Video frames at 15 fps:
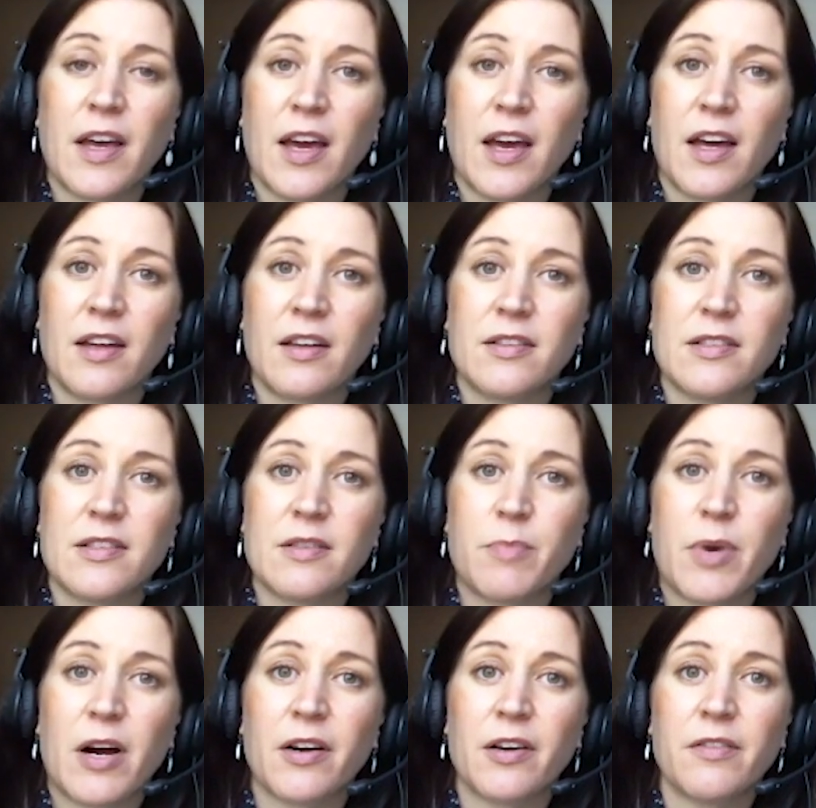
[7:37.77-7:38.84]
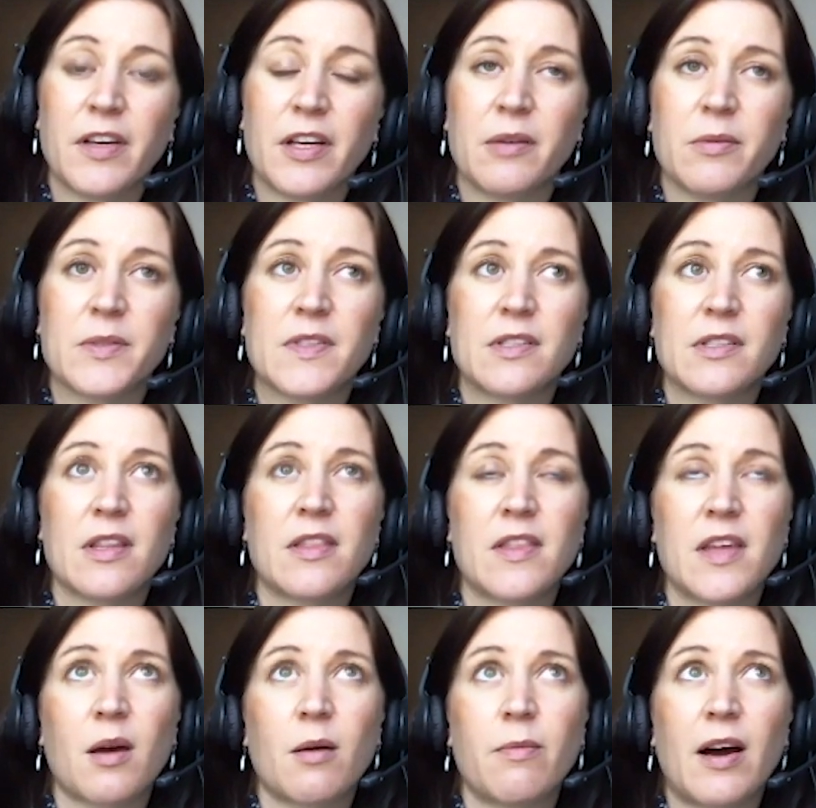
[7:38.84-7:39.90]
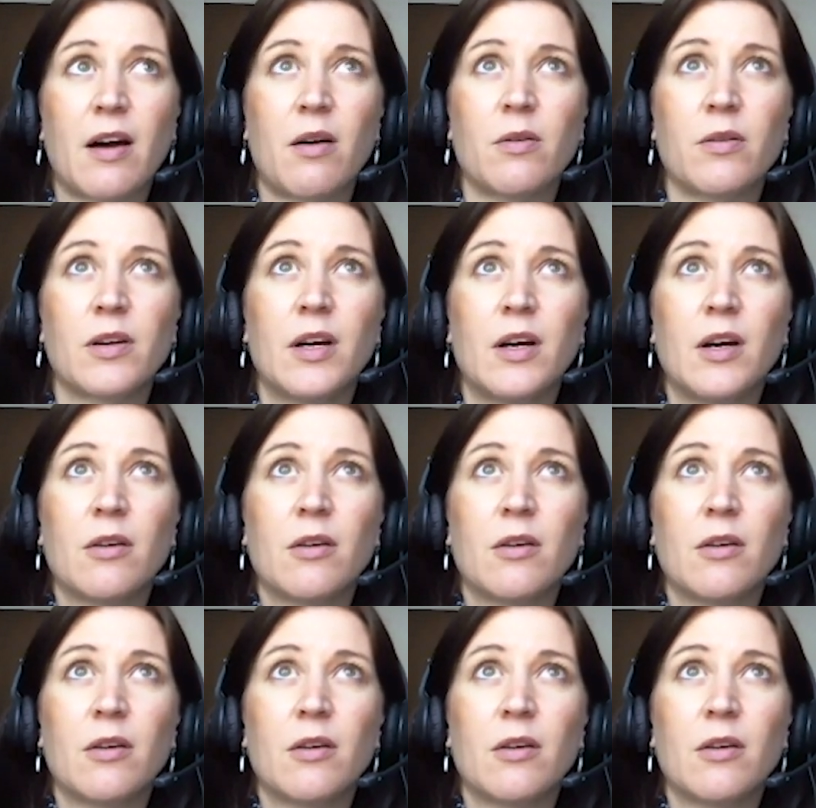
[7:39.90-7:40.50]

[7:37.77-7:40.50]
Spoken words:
And part of it was to think about